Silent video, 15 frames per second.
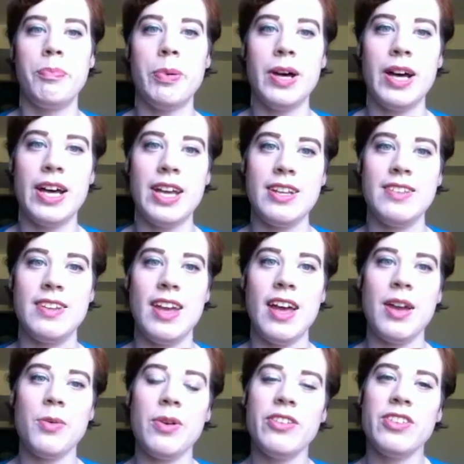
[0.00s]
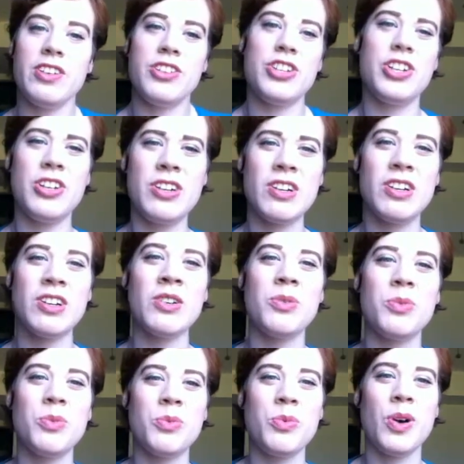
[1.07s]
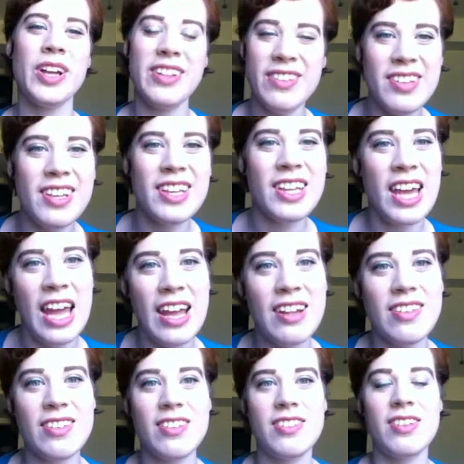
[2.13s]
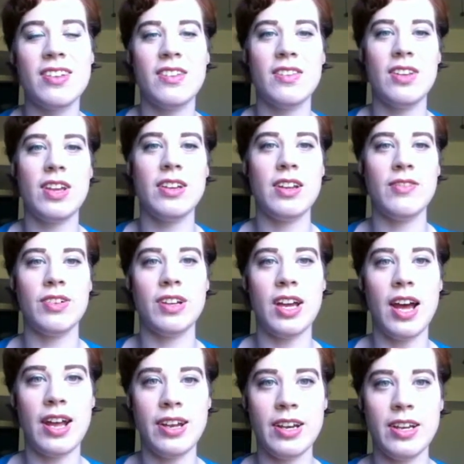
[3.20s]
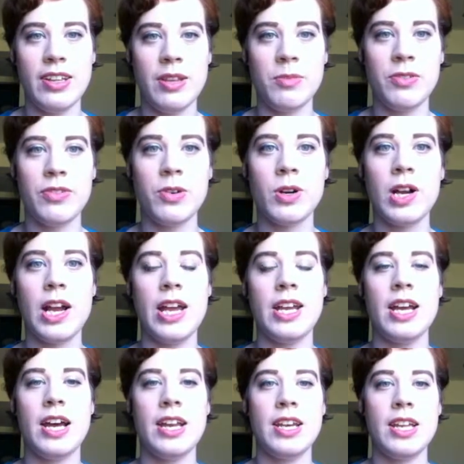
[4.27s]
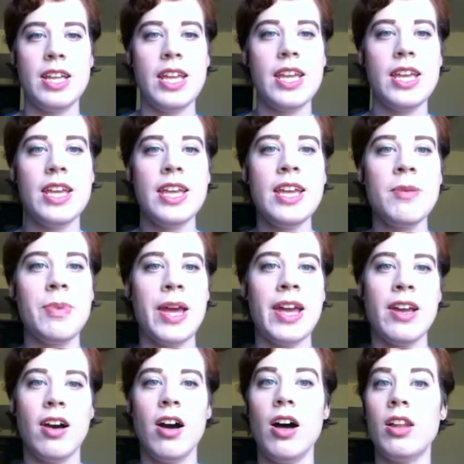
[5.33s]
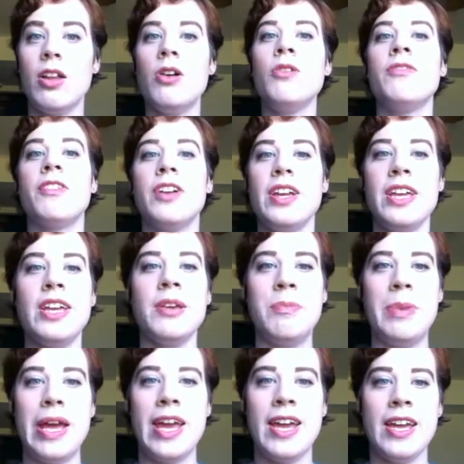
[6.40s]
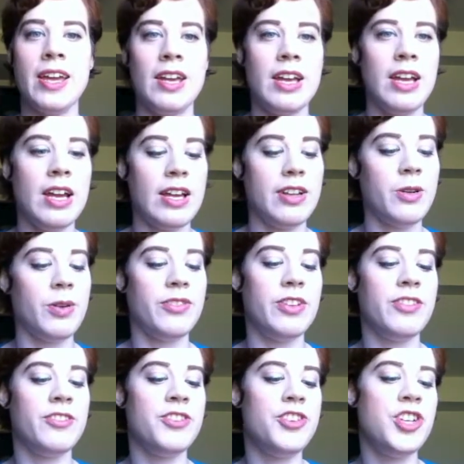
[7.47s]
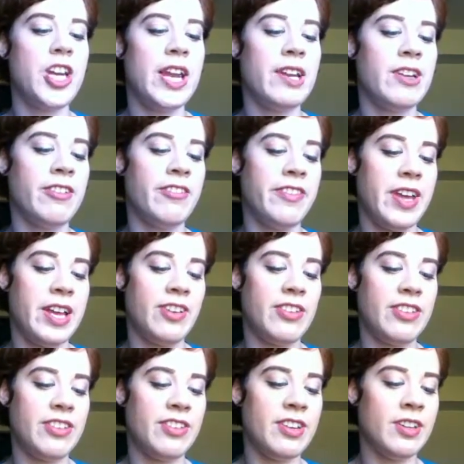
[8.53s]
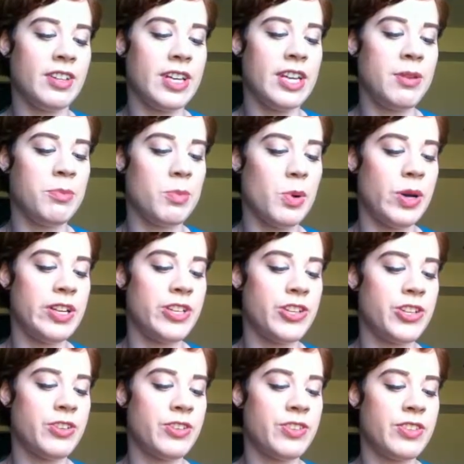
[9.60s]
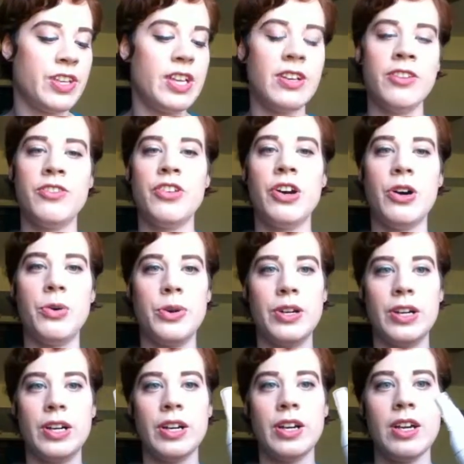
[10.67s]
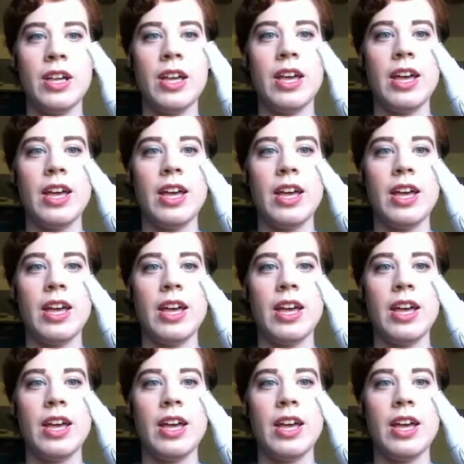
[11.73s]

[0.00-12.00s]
but I wasn't sure what to get since I'd never gotten anything before, and on eBay, all over eBay, there was this Jana Face Silky Moisture Skin Toner